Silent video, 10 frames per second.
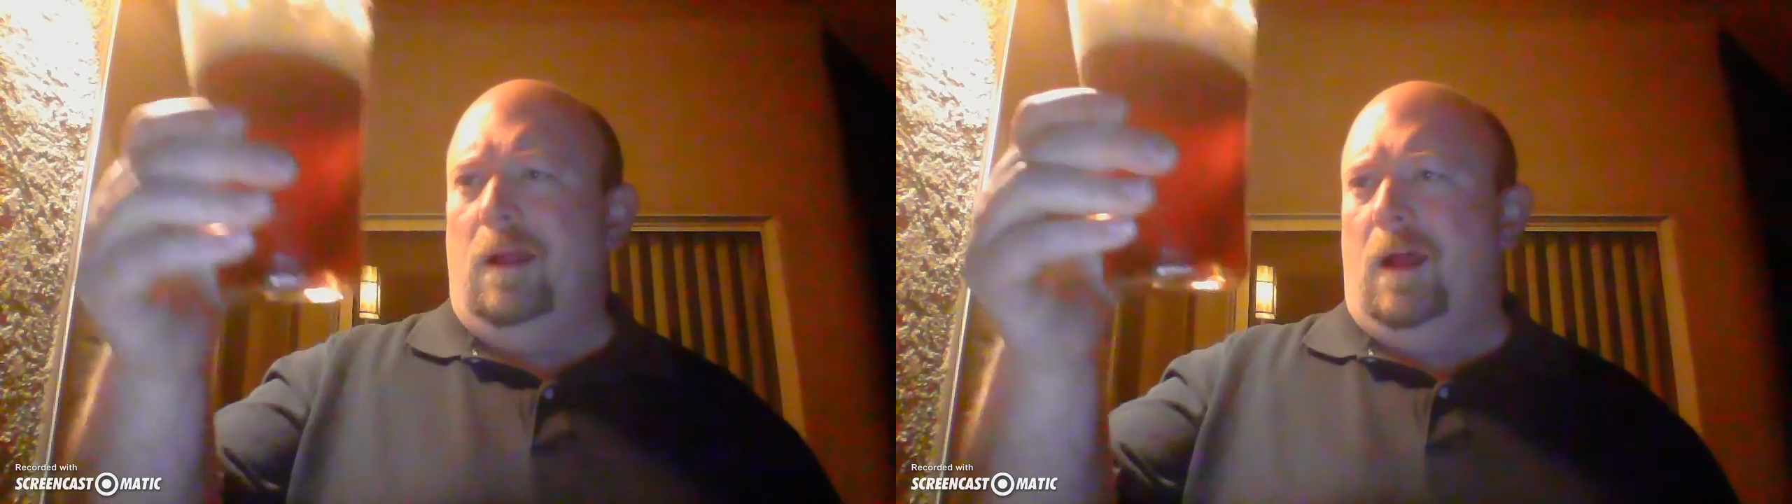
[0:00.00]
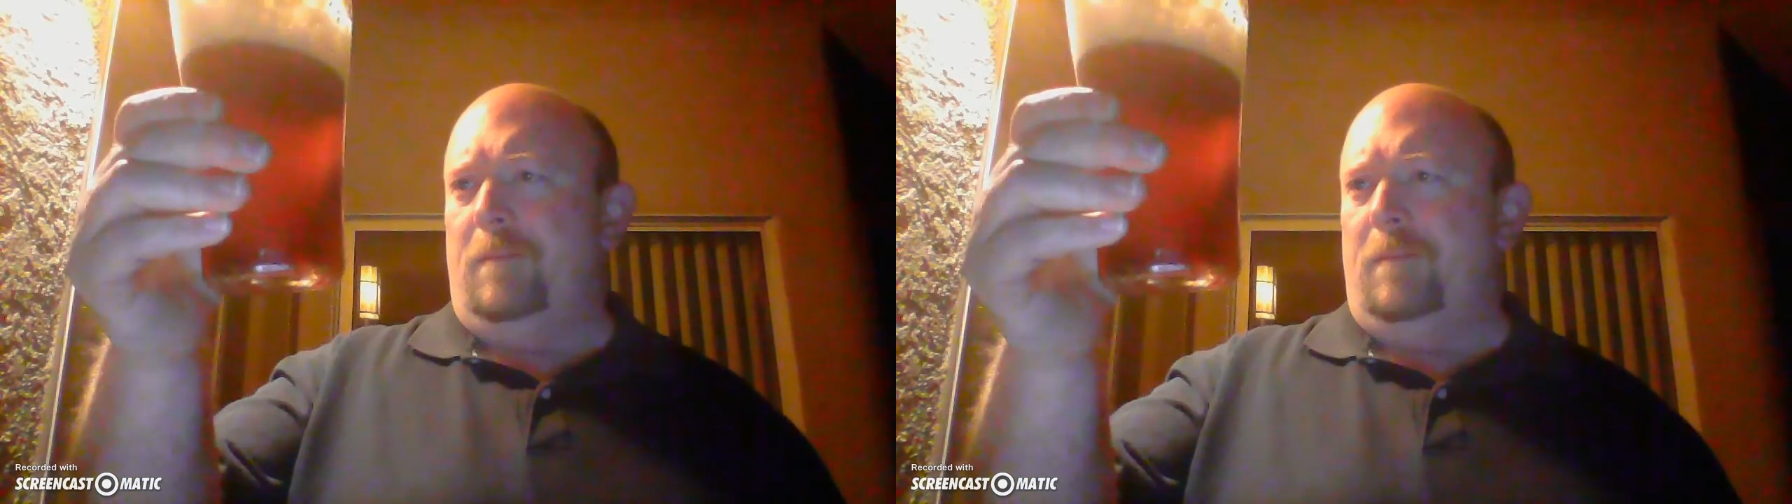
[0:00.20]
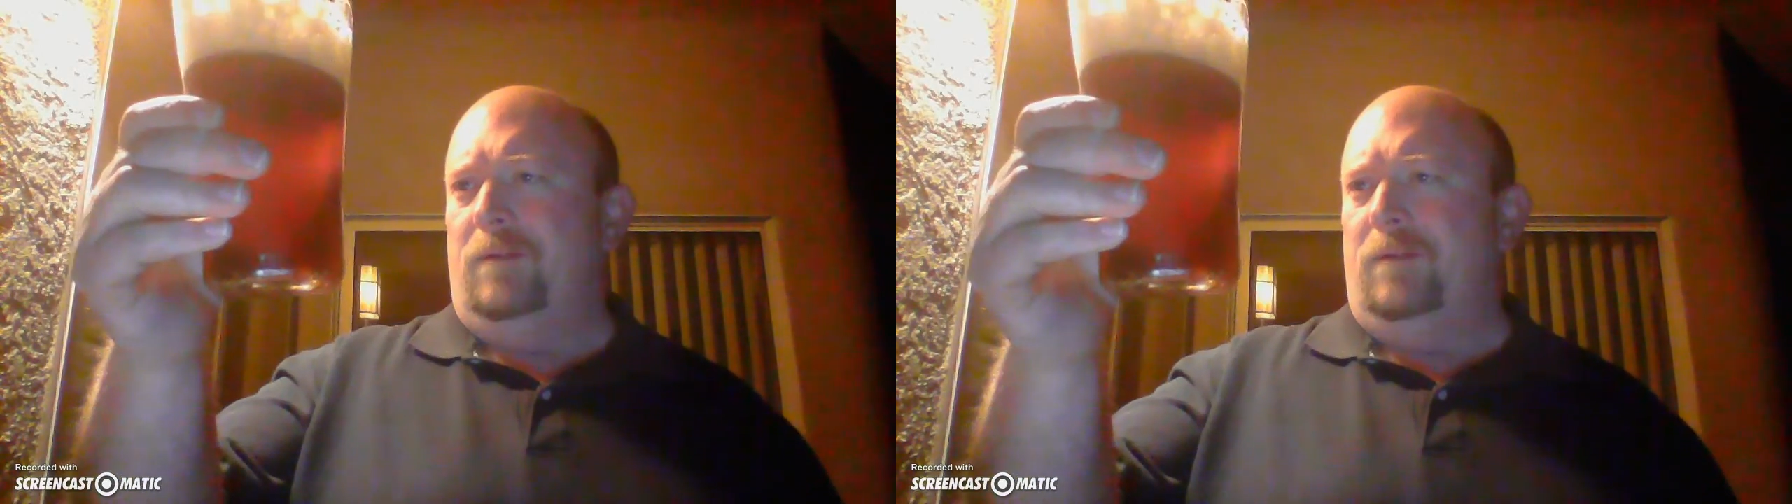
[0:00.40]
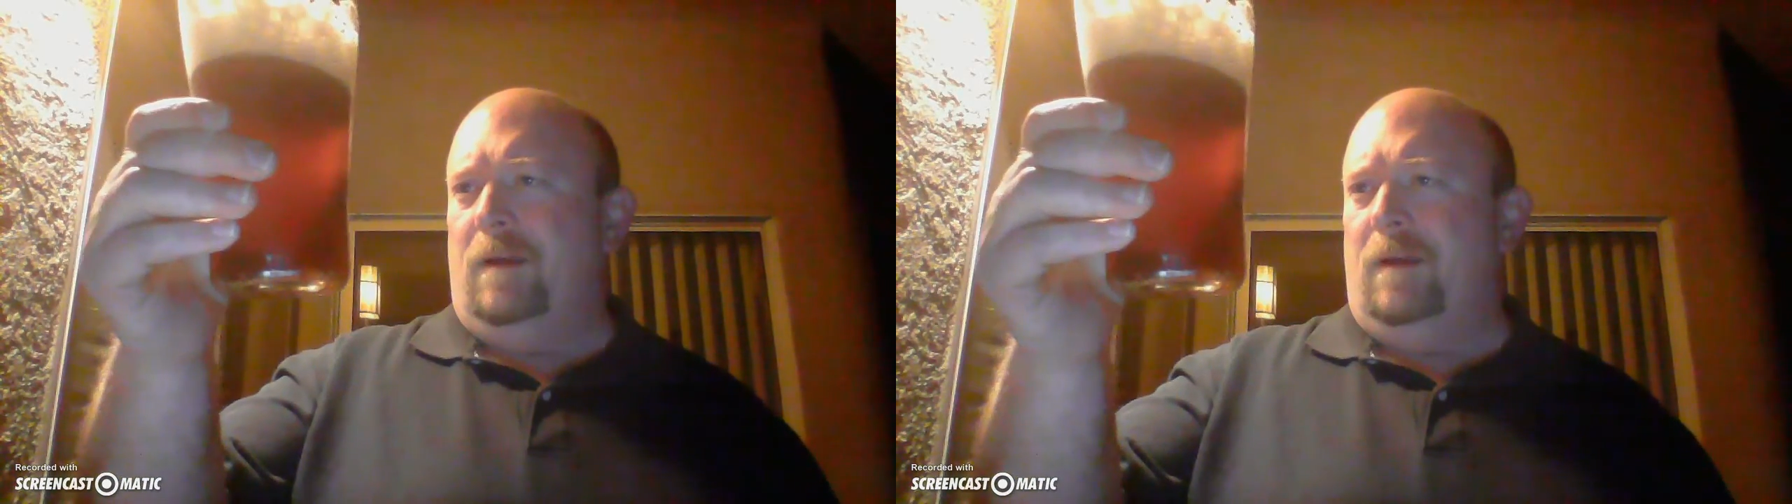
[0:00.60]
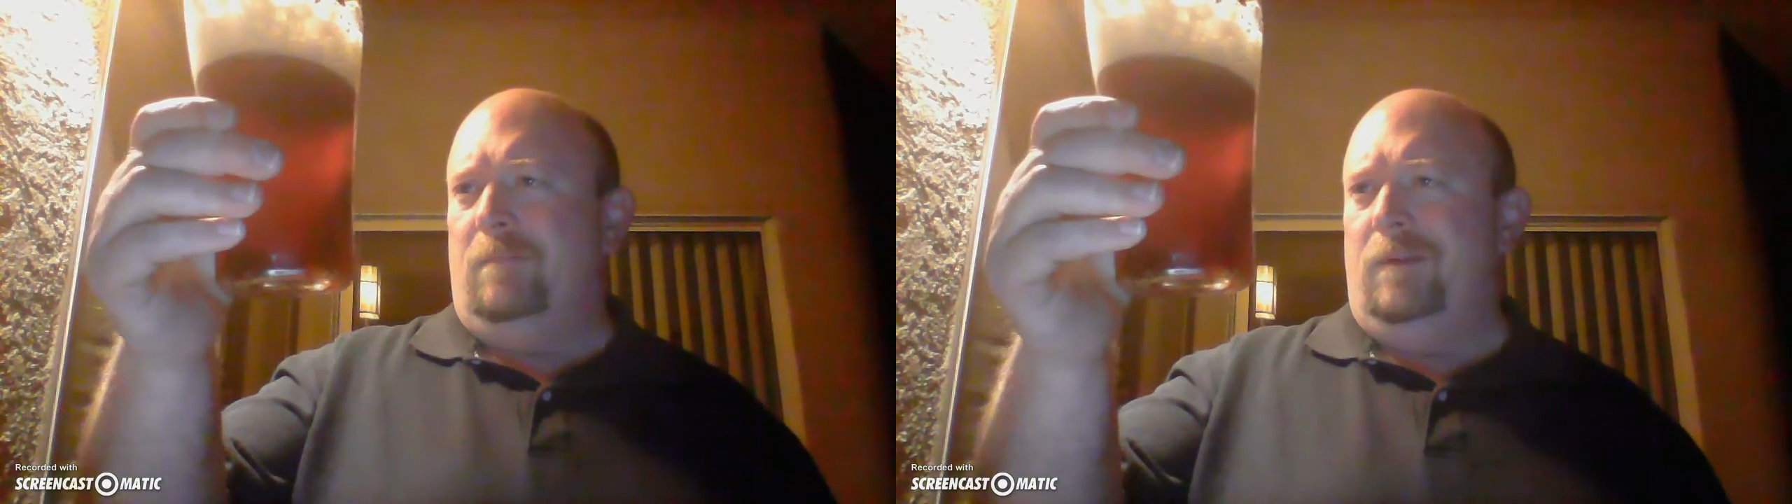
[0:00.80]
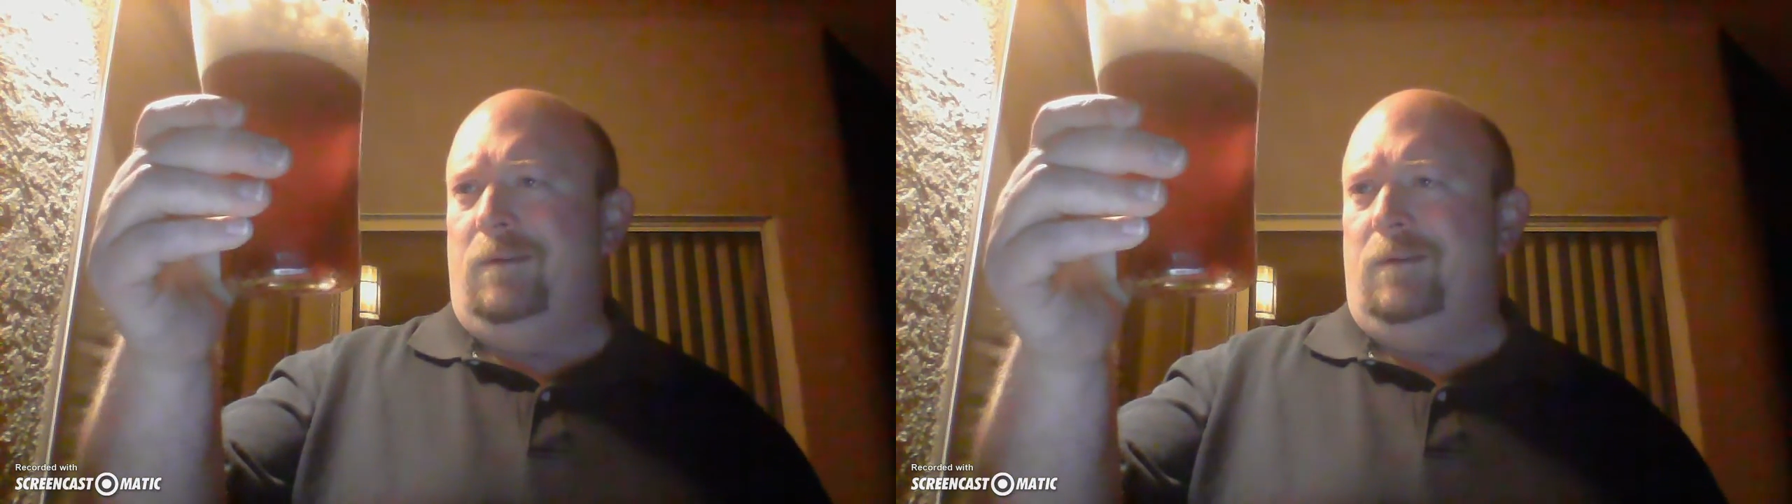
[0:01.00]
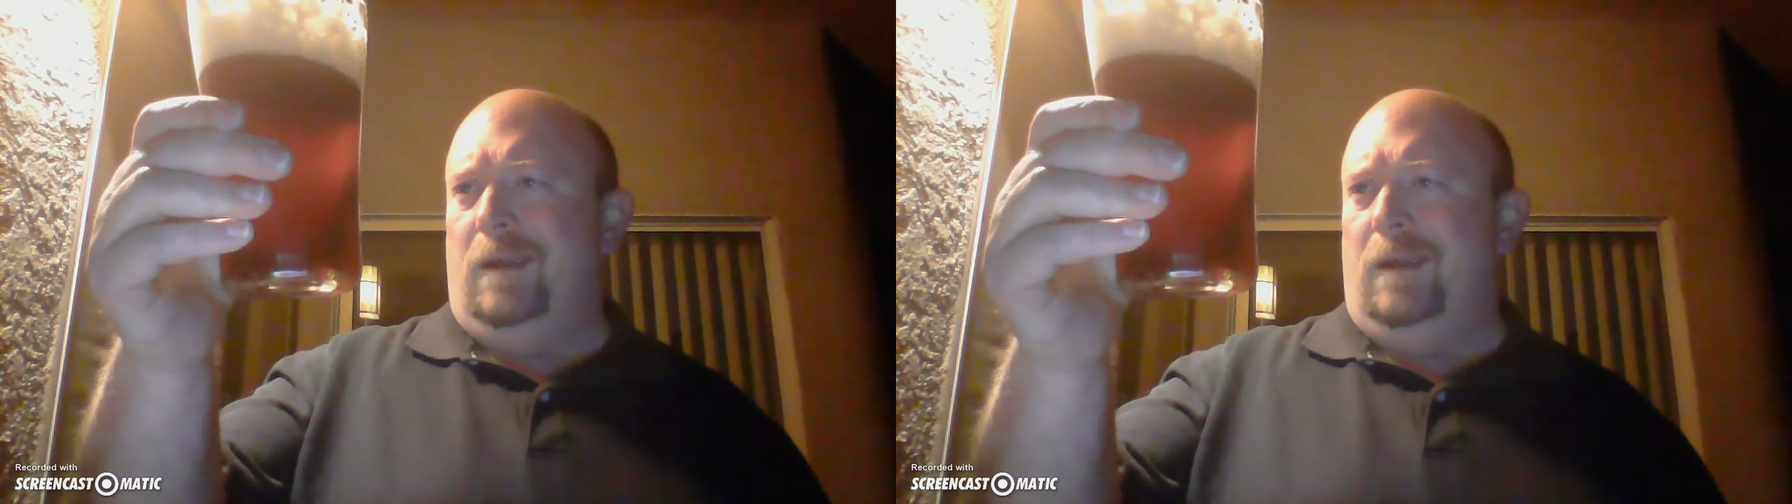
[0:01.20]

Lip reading: I'm going to describe this